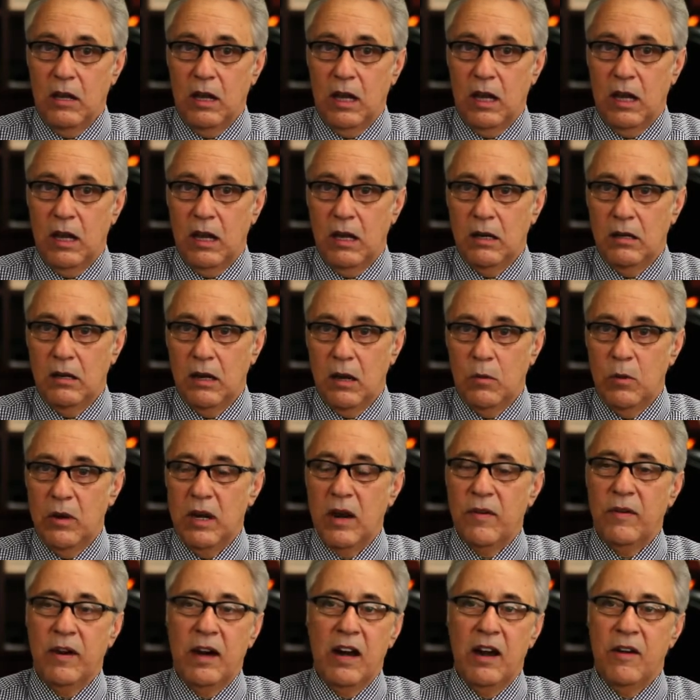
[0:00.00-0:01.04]
And uh, we
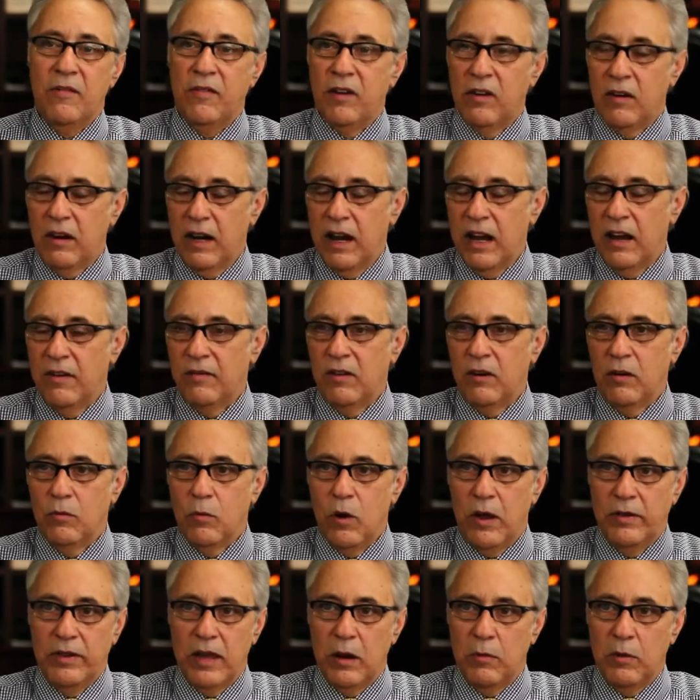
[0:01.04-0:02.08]
never, ever, ever
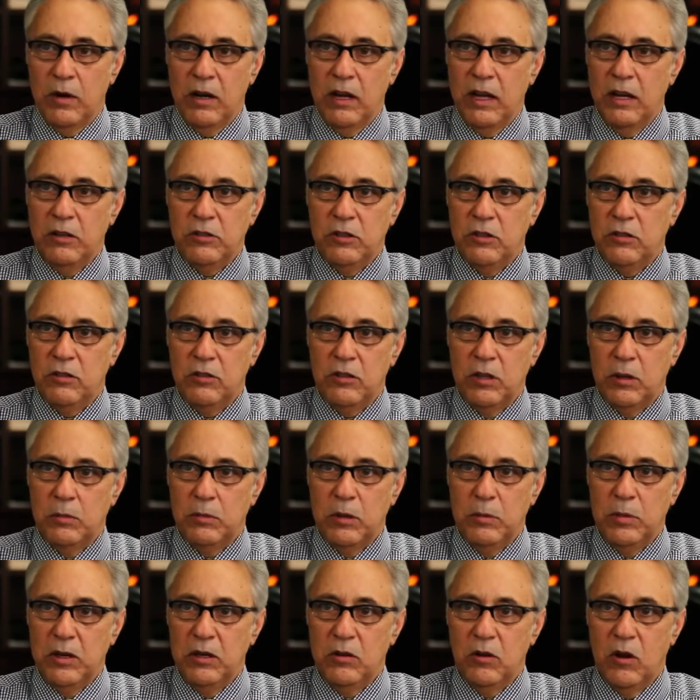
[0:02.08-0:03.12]
want that relationship
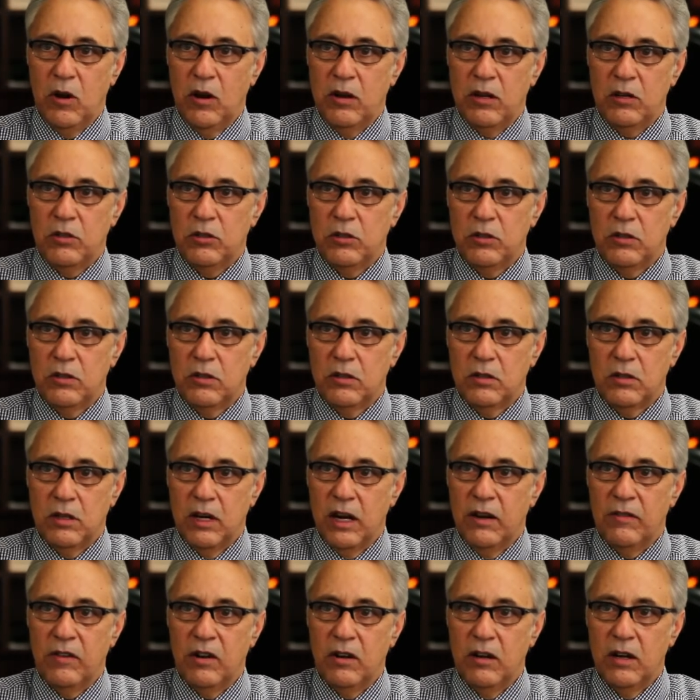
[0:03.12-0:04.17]
to be tarnished,
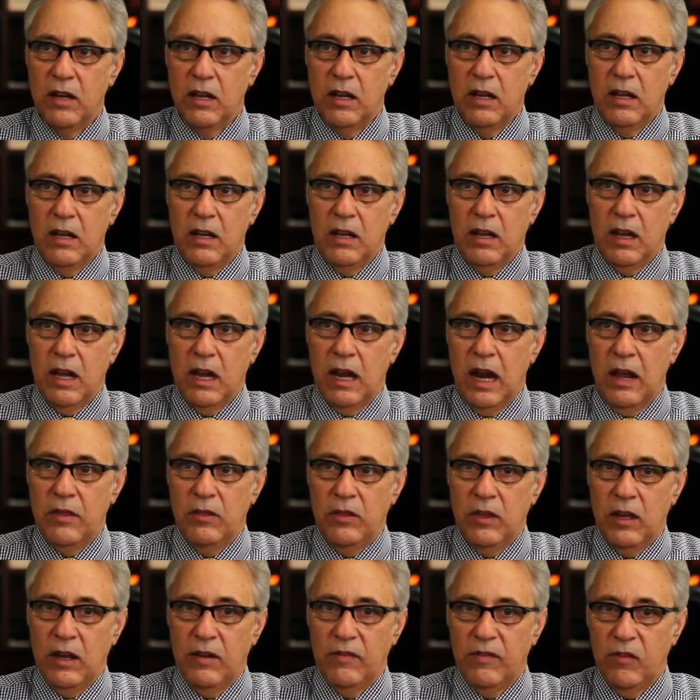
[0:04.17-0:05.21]
never. And I
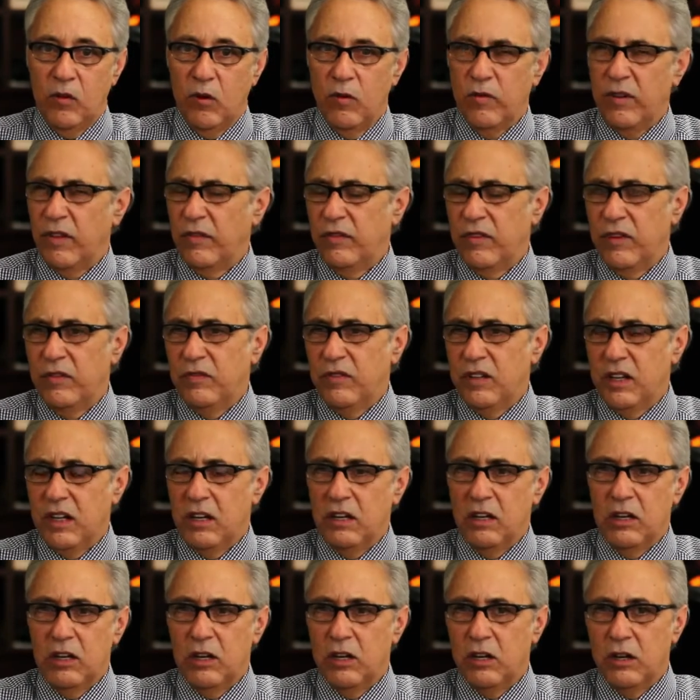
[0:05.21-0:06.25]
think for over the
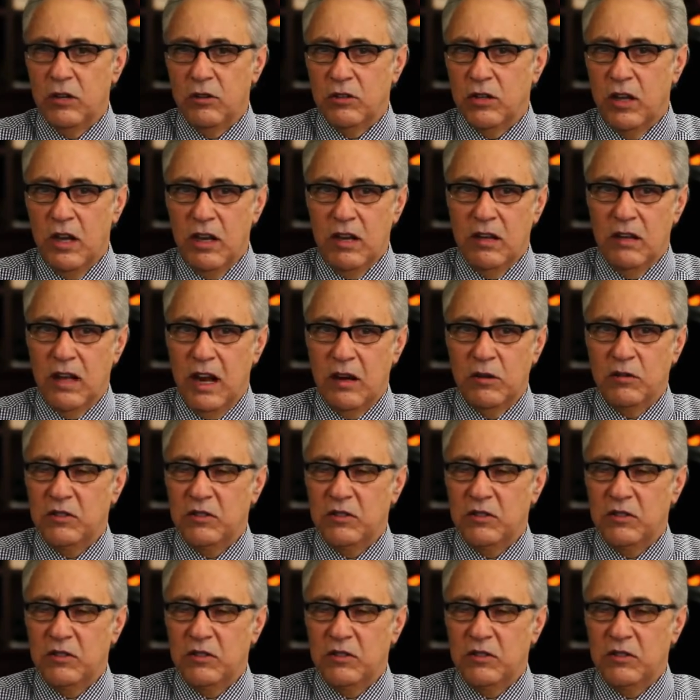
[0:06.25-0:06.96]
15 years, I